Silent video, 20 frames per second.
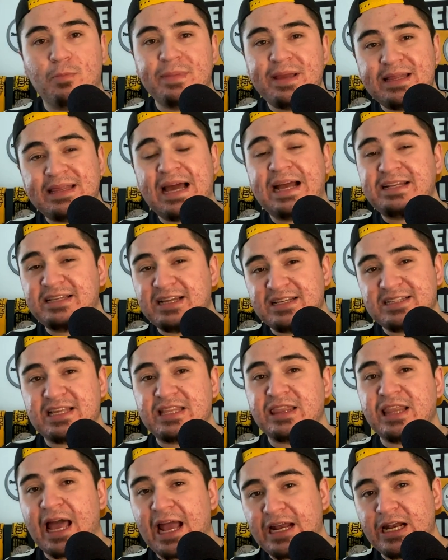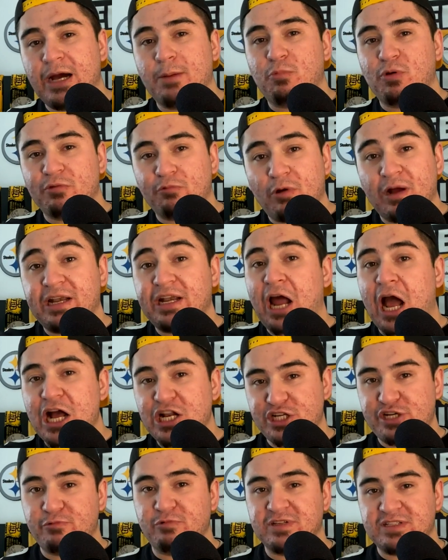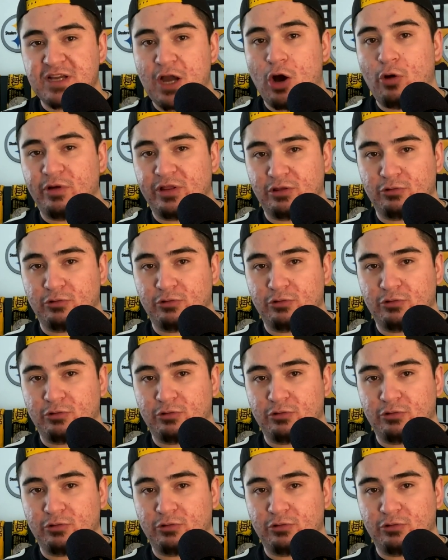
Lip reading: me that doesn't line up with what Najee was going